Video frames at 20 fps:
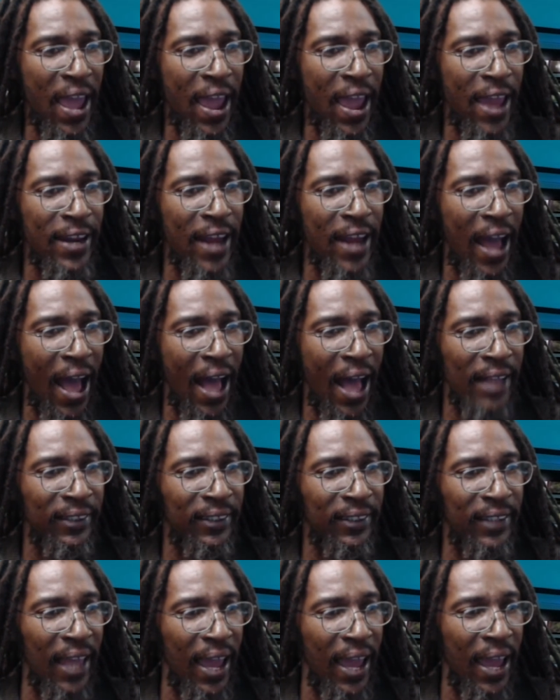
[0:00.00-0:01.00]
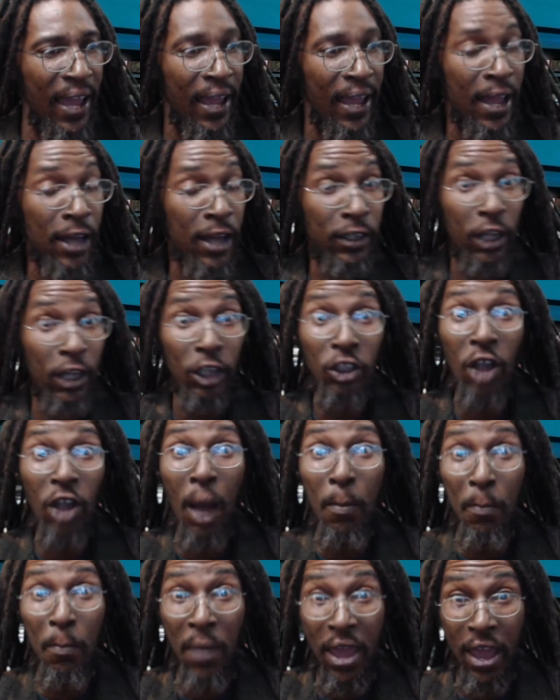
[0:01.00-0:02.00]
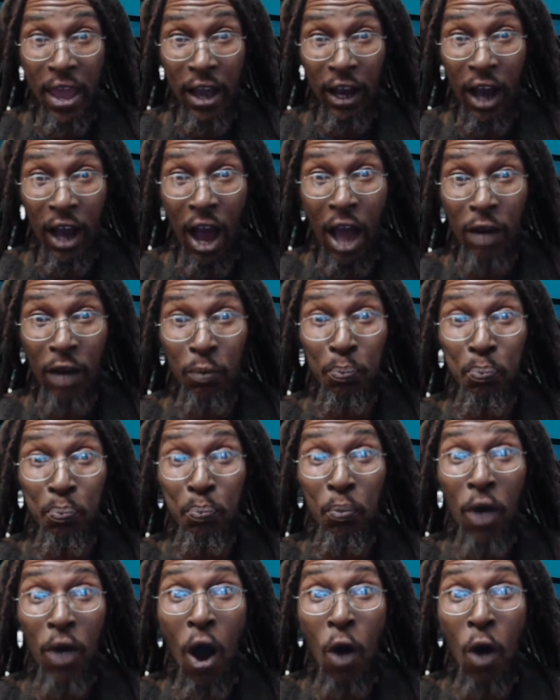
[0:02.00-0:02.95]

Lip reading: playing as the Jamaican